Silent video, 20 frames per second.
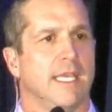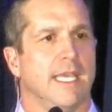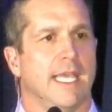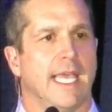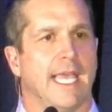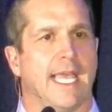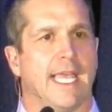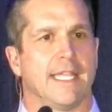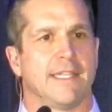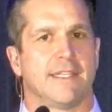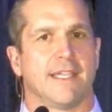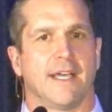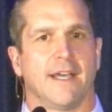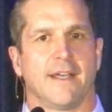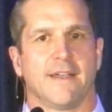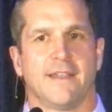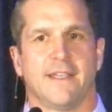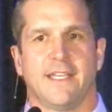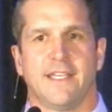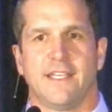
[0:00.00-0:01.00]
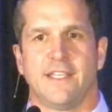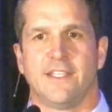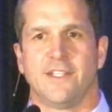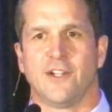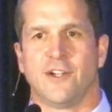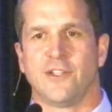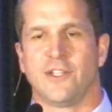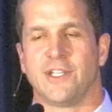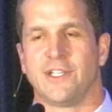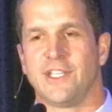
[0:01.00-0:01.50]
And
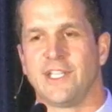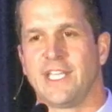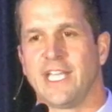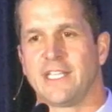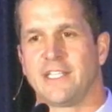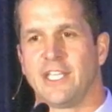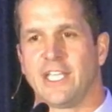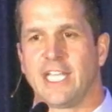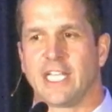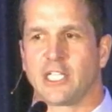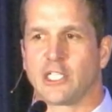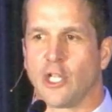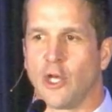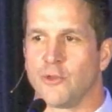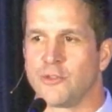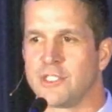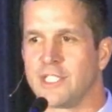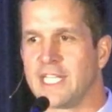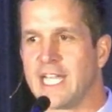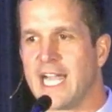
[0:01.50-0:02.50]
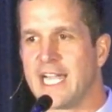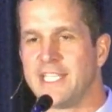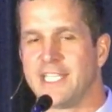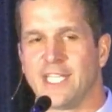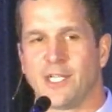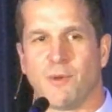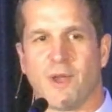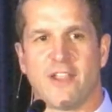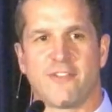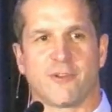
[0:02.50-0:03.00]
you get close to God, you get
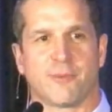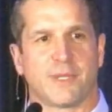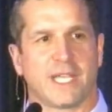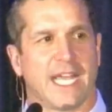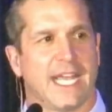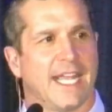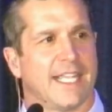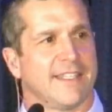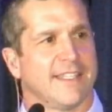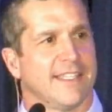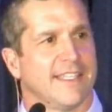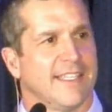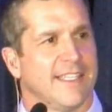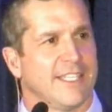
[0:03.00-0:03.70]
away from God.